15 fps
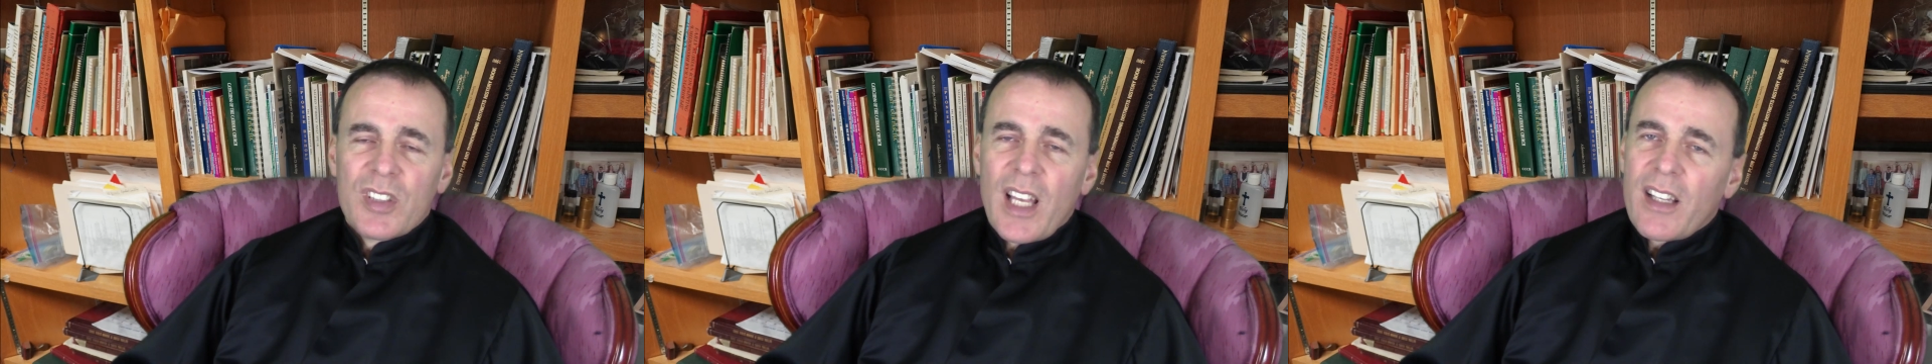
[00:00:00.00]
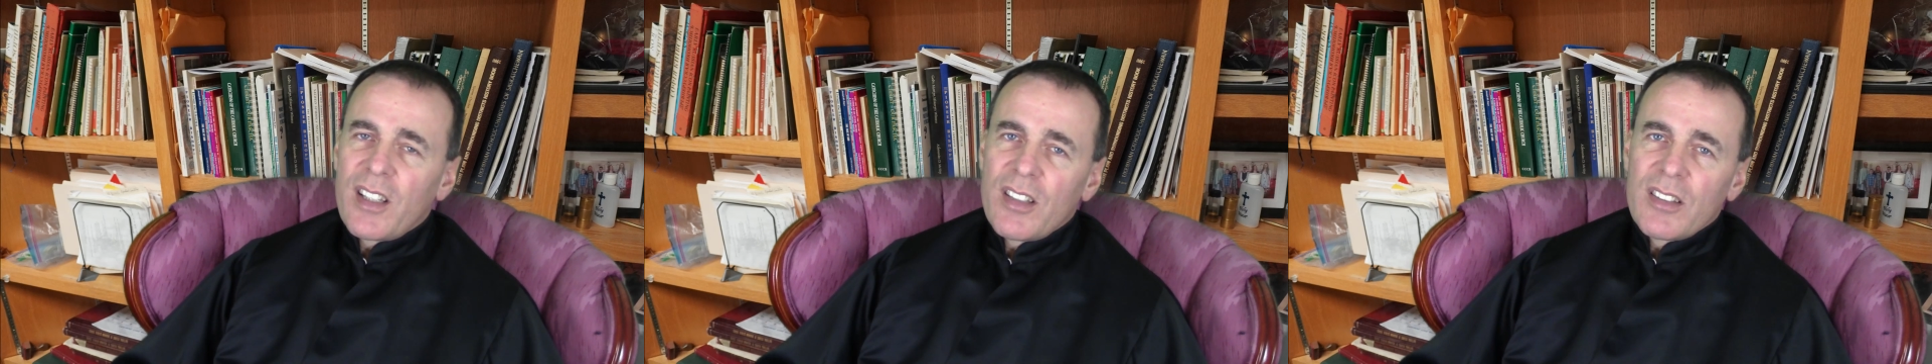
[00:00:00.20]

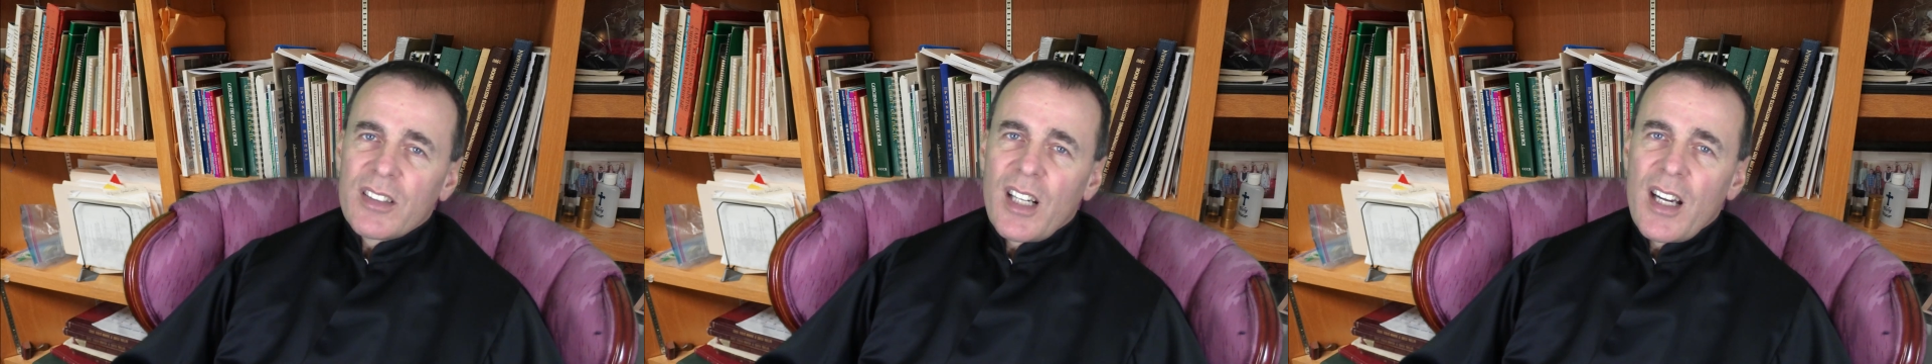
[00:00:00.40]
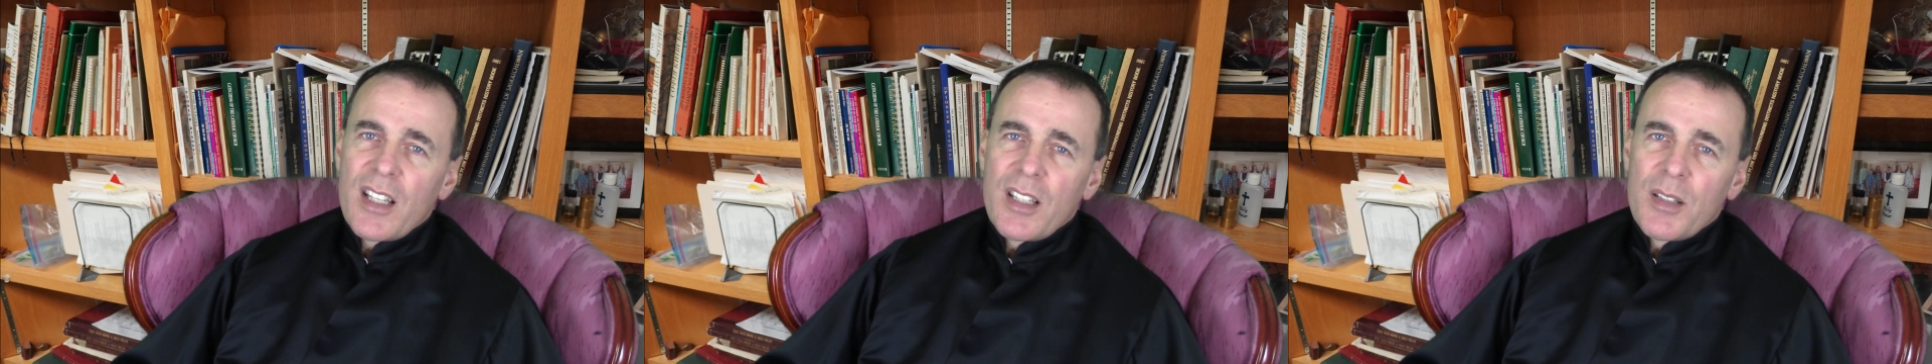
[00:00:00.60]

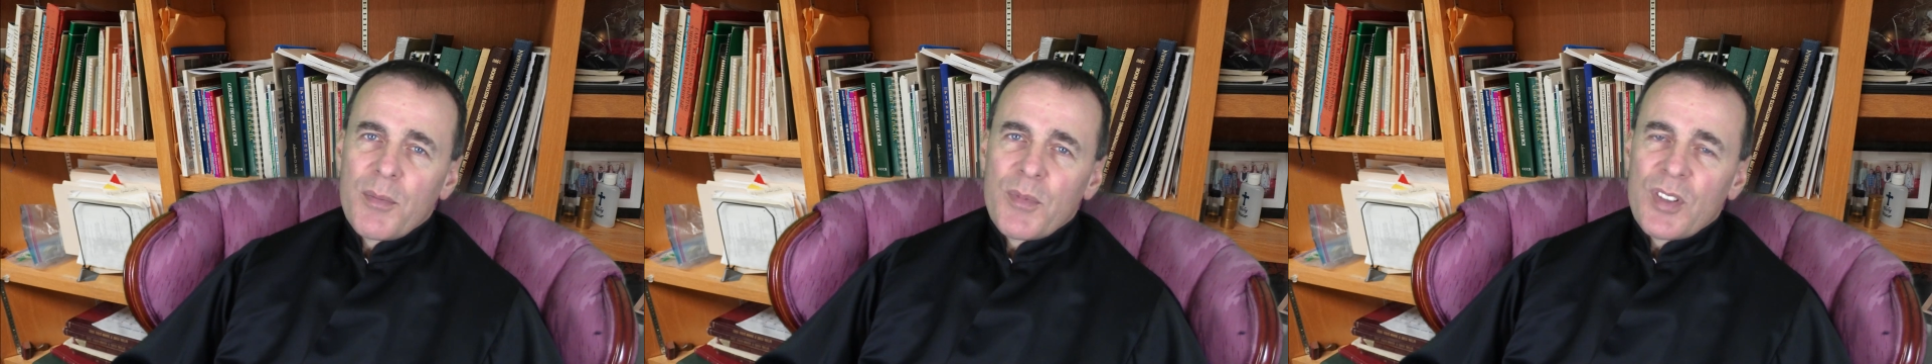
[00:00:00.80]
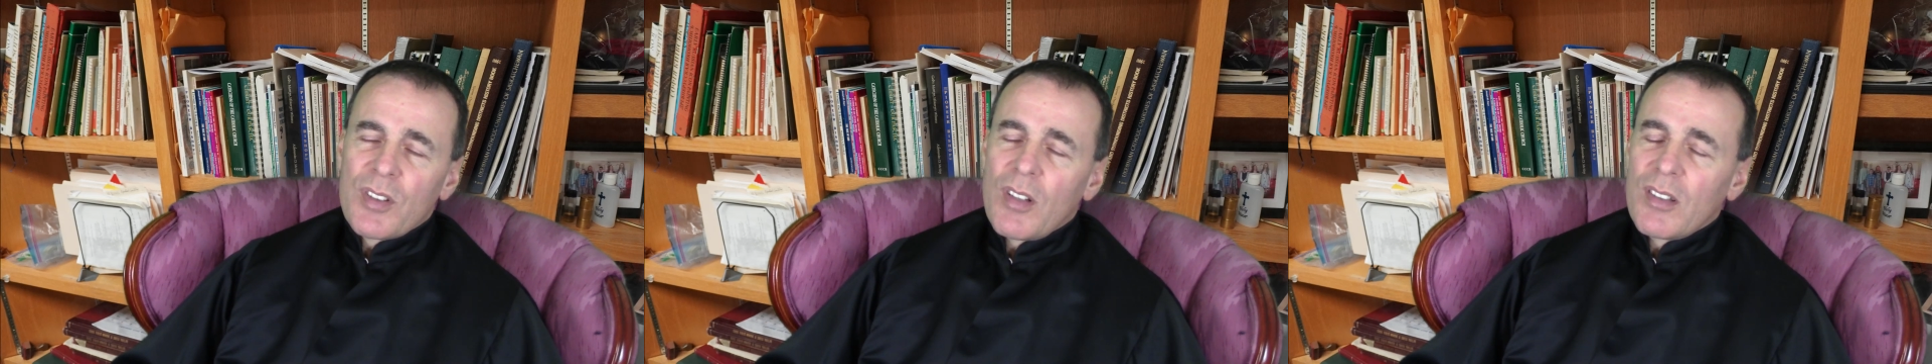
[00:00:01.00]
secular
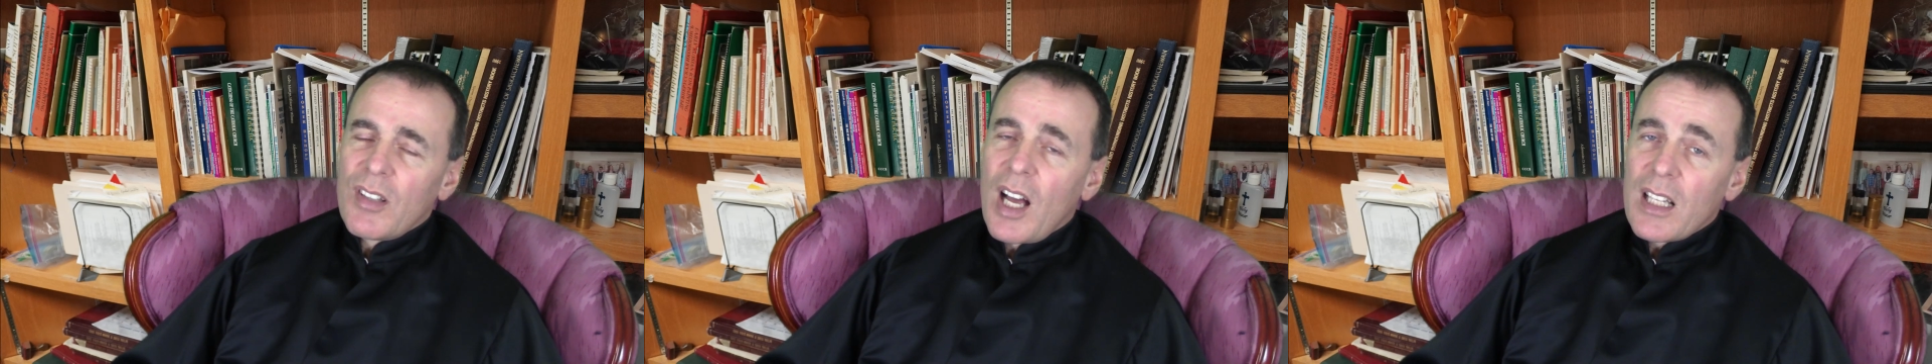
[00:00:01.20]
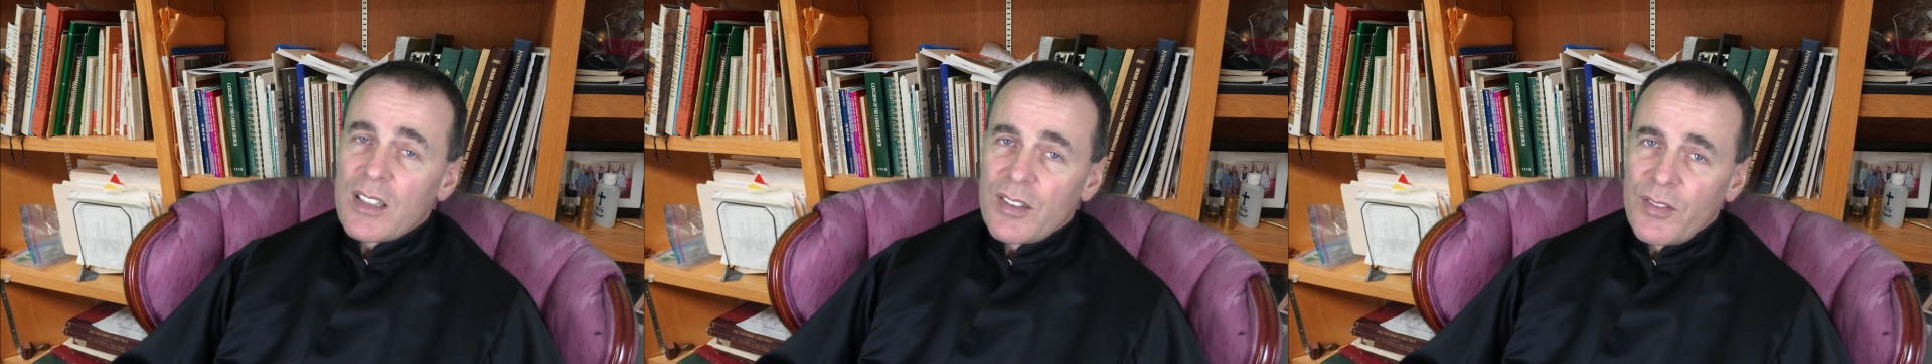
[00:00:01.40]
items,
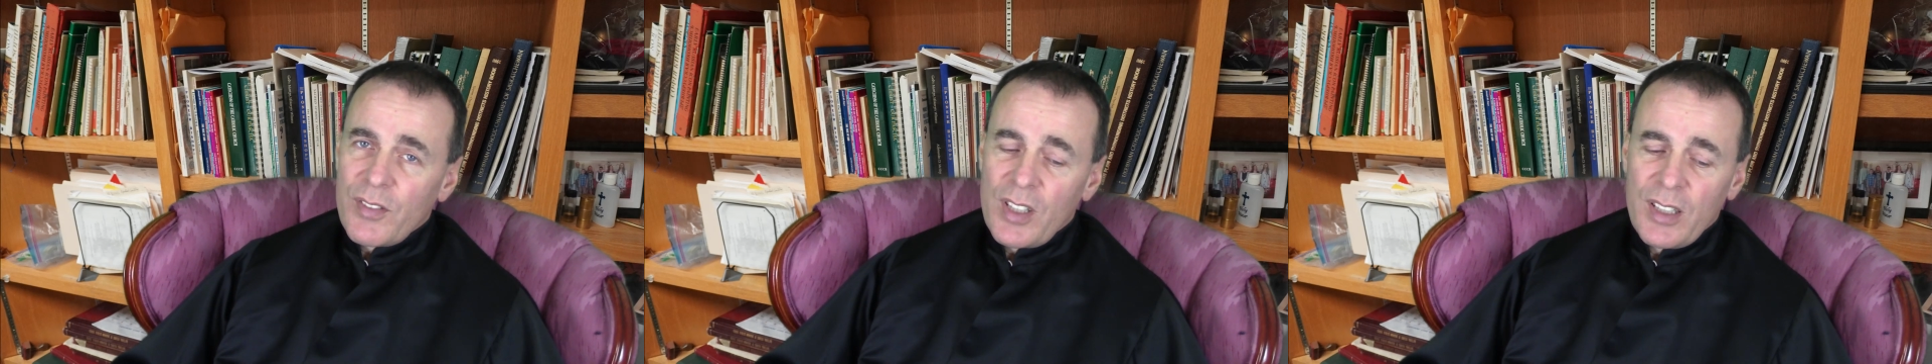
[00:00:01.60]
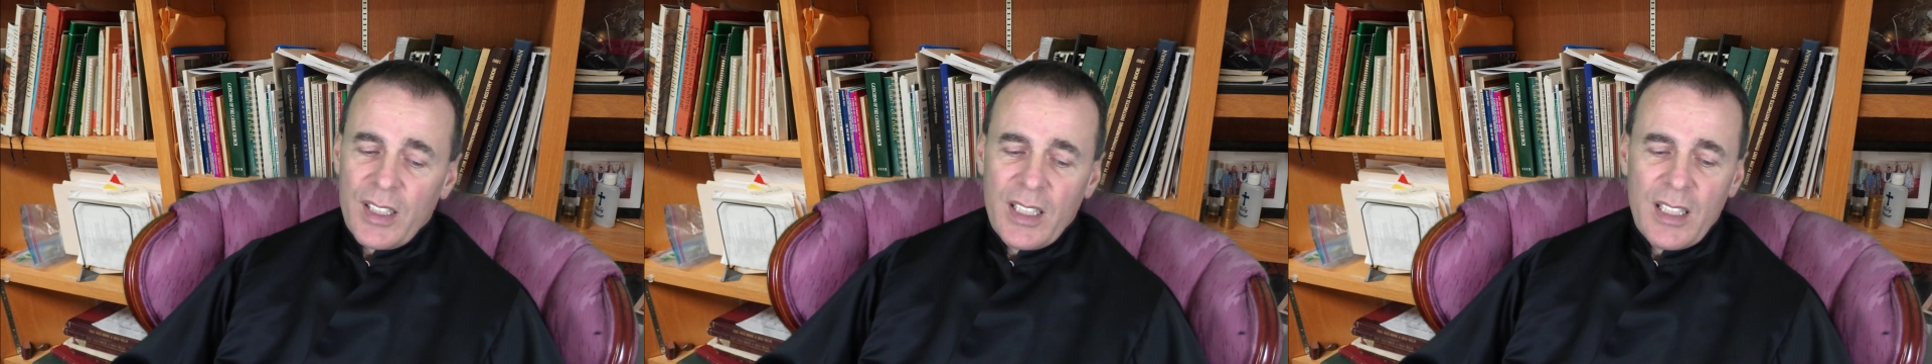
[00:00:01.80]
lots of
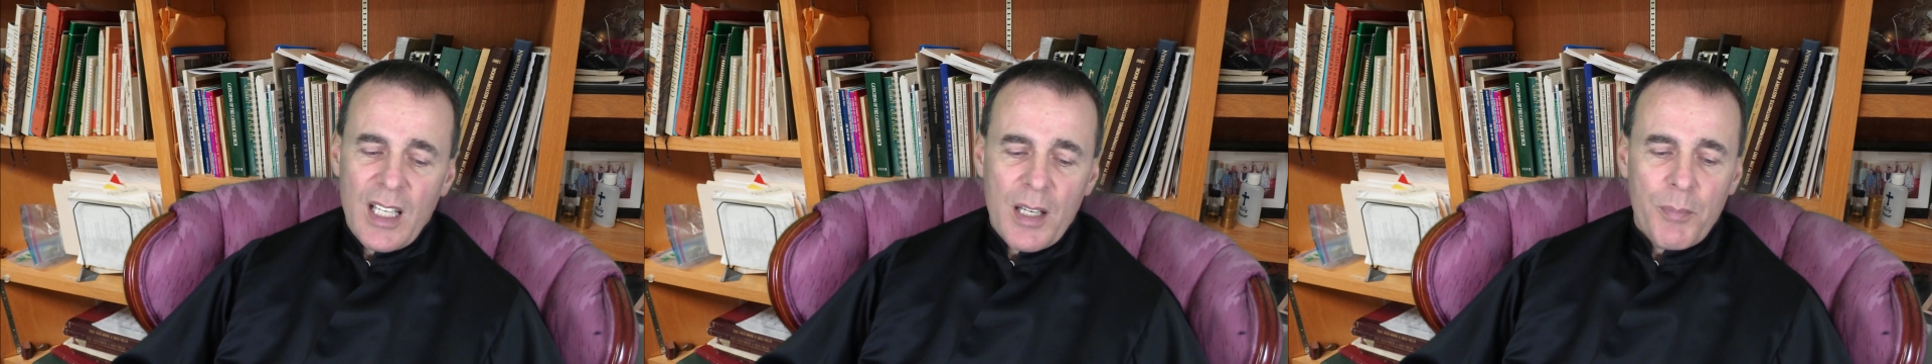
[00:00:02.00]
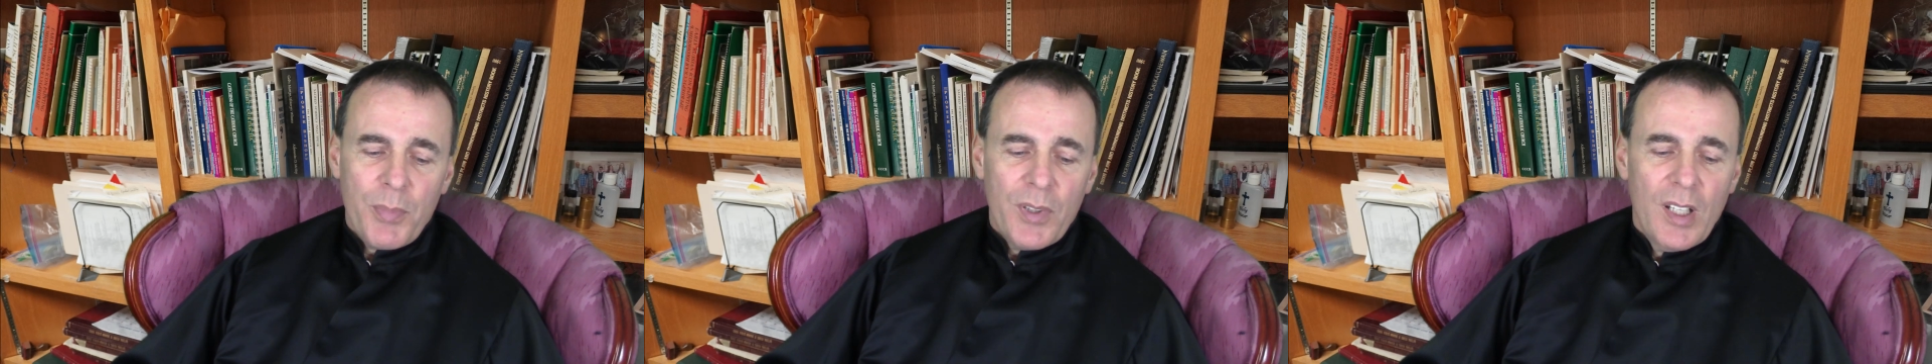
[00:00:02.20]

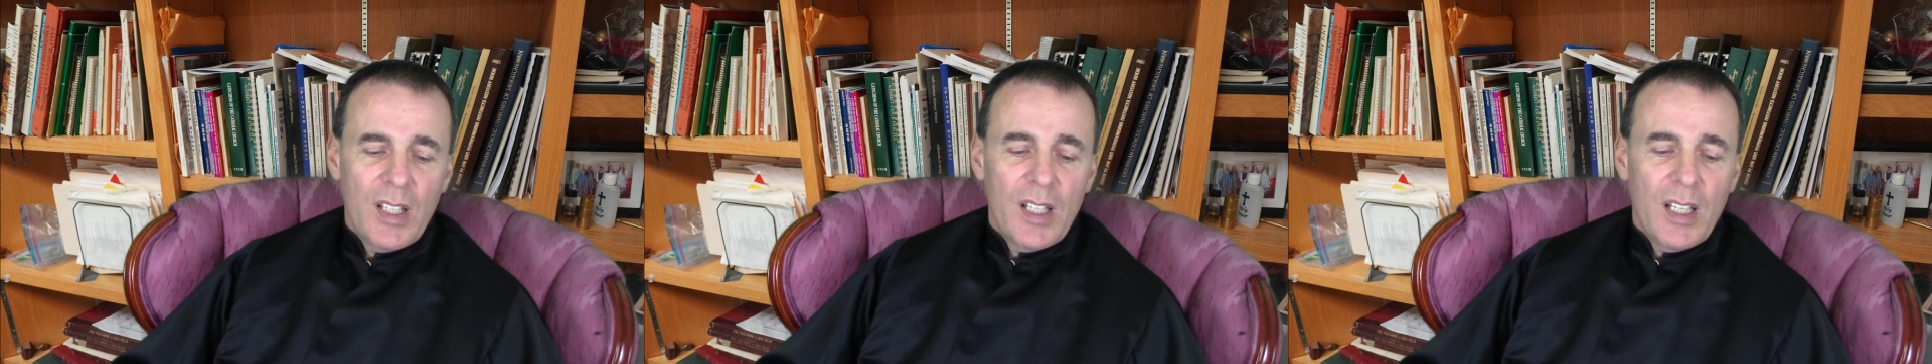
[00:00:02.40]
cleanup.